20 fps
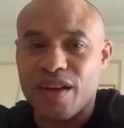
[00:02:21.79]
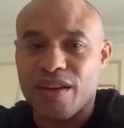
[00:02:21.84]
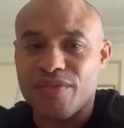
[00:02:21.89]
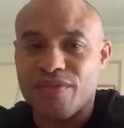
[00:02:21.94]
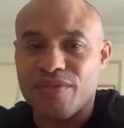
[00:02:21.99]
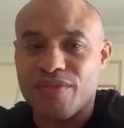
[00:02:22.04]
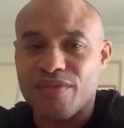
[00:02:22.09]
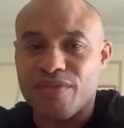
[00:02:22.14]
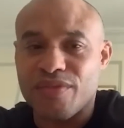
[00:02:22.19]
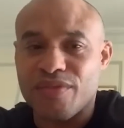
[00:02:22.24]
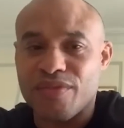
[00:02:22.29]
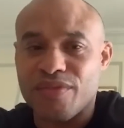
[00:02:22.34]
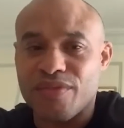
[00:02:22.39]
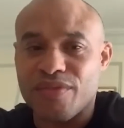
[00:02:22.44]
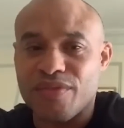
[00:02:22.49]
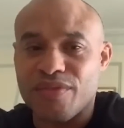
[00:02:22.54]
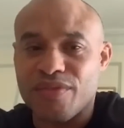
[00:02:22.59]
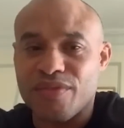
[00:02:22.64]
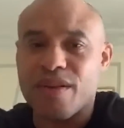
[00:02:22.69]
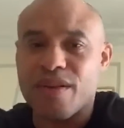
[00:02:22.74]
it's just fear
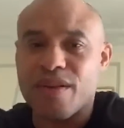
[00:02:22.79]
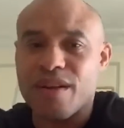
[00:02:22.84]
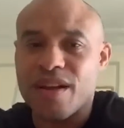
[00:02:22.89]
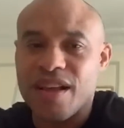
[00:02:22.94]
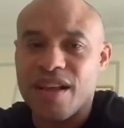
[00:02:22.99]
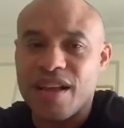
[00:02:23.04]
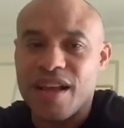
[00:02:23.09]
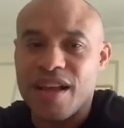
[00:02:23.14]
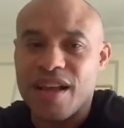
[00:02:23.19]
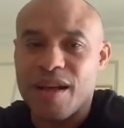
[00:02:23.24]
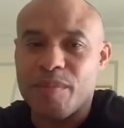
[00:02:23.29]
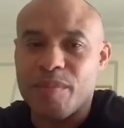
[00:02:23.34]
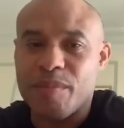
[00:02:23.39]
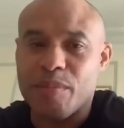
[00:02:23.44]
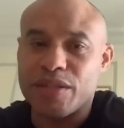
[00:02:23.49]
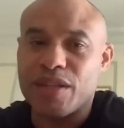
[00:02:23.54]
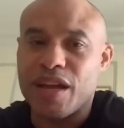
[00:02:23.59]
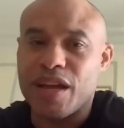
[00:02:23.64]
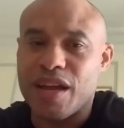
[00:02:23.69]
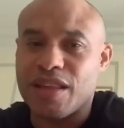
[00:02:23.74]
for me it's fear
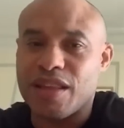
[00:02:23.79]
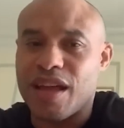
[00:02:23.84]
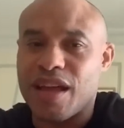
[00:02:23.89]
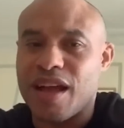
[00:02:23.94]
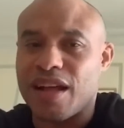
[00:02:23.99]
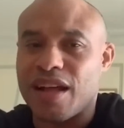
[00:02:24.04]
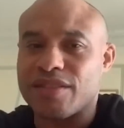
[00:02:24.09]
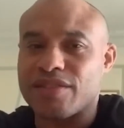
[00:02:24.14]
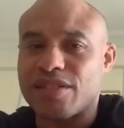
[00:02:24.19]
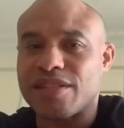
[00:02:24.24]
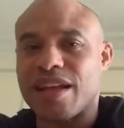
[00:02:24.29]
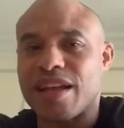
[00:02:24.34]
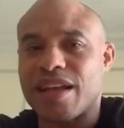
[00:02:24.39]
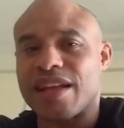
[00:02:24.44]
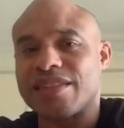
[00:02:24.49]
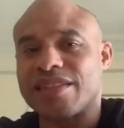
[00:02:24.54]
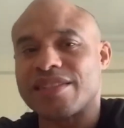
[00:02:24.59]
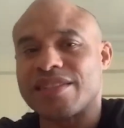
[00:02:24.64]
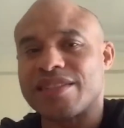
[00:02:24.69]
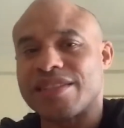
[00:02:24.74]
but they they
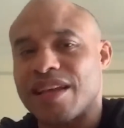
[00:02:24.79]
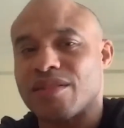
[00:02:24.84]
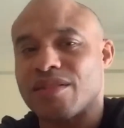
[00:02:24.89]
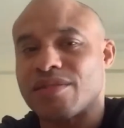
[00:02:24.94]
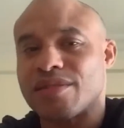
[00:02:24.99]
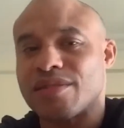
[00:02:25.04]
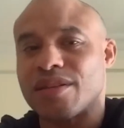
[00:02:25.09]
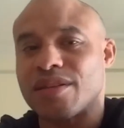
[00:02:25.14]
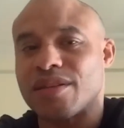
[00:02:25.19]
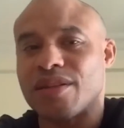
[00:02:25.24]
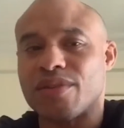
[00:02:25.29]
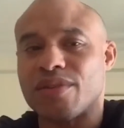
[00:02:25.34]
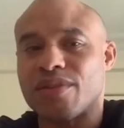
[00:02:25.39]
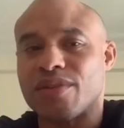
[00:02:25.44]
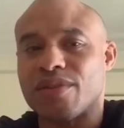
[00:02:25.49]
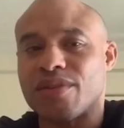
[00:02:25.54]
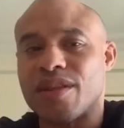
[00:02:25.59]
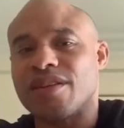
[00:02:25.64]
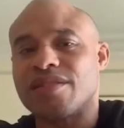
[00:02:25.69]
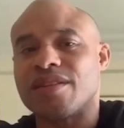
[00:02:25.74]
understand
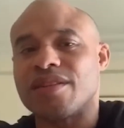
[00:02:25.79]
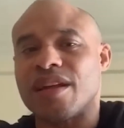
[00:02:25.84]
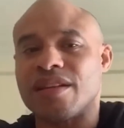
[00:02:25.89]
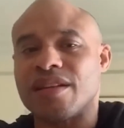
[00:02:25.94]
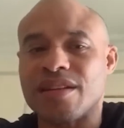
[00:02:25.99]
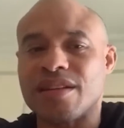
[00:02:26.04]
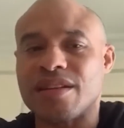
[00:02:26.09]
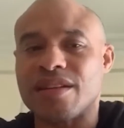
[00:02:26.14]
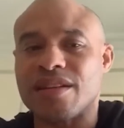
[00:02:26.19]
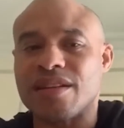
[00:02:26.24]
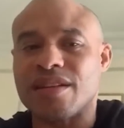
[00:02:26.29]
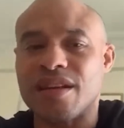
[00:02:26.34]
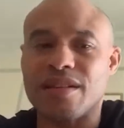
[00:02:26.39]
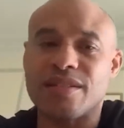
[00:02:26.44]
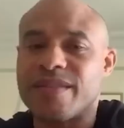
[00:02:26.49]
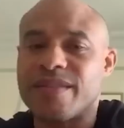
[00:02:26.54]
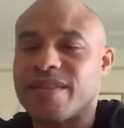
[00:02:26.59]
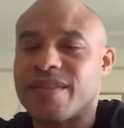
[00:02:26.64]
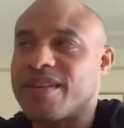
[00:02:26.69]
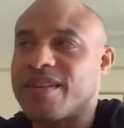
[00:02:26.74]
skills you know they understand
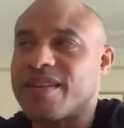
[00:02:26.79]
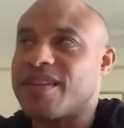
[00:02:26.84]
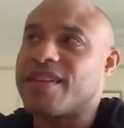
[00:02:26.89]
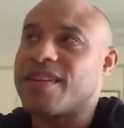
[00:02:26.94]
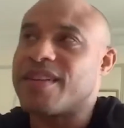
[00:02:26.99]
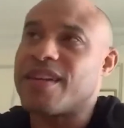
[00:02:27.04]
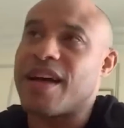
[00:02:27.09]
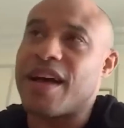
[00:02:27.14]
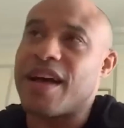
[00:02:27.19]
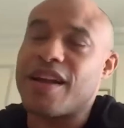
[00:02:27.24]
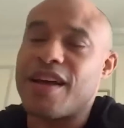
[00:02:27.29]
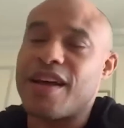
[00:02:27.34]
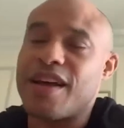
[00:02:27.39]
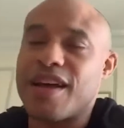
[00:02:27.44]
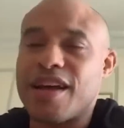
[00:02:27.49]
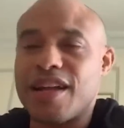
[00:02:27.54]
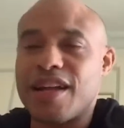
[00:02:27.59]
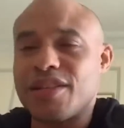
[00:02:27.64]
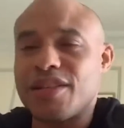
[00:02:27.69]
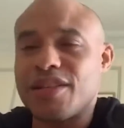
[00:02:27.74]
skills
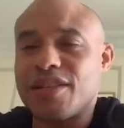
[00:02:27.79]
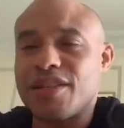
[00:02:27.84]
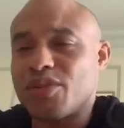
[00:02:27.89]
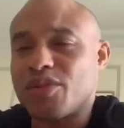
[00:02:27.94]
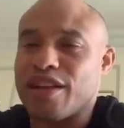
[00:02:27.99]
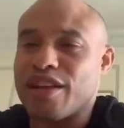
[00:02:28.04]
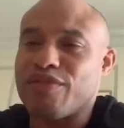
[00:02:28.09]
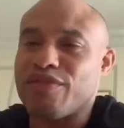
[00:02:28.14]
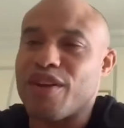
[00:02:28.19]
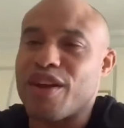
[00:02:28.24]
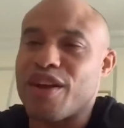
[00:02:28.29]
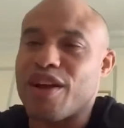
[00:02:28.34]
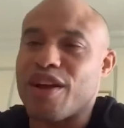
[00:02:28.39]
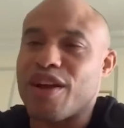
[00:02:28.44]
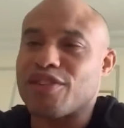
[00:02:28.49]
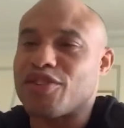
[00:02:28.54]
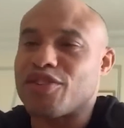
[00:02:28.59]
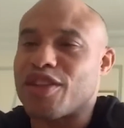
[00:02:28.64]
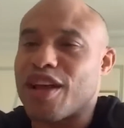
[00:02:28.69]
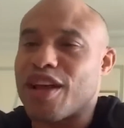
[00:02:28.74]
and uh, it's okay
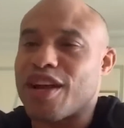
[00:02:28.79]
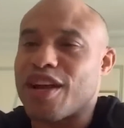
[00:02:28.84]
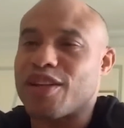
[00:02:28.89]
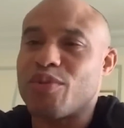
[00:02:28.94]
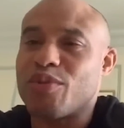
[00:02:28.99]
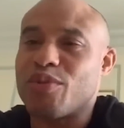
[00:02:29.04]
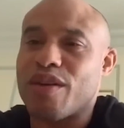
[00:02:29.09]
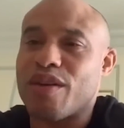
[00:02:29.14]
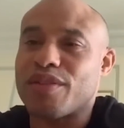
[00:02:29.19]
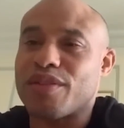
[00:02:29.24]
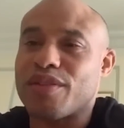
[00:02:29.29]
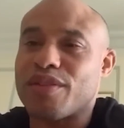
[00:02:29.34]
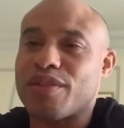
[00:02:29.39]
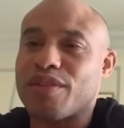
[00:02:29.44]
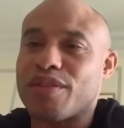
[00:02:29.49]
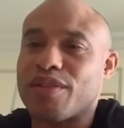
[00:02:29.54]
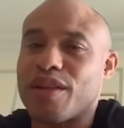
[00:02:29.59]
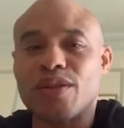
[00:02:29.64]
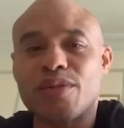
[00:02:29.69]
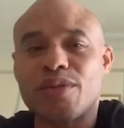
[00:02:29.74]
it's free country they can
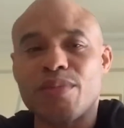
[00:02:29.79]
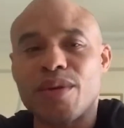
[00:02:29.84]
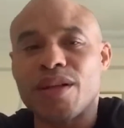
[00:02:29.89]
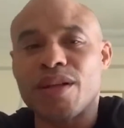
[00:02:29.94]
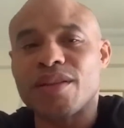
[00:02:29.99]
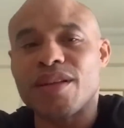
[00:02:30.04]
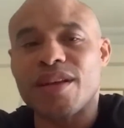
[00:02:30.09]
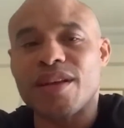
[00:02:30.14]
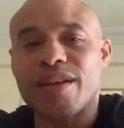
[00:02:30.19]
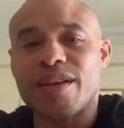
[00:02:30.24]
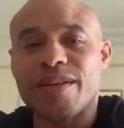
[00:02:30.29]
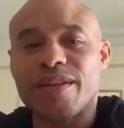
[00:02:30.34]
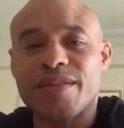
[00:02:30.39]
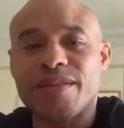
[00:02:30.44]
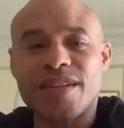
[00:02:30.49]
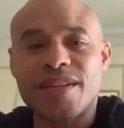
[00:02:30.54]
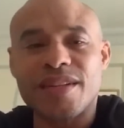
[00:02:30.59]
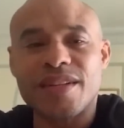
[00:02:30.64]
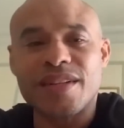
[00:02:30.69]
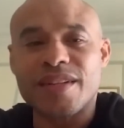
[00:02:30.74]
do whatever they want but
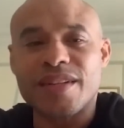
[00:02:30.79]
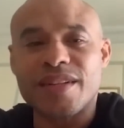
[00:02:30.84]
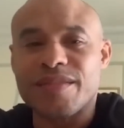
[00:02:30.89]
uh,